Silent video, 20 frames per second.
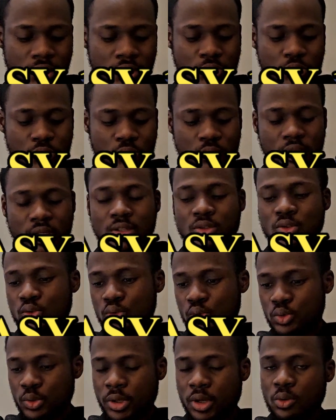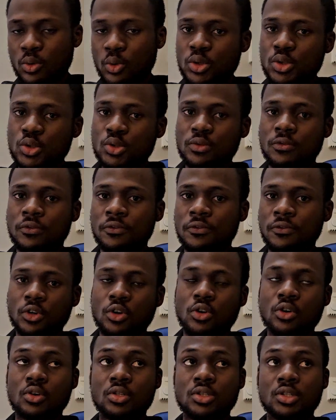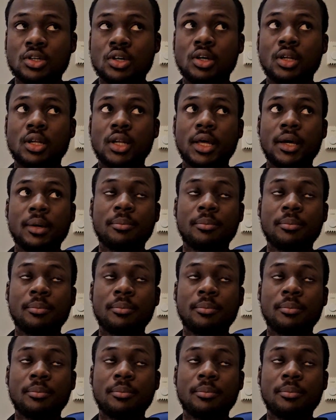Today's tutorial I want to focus on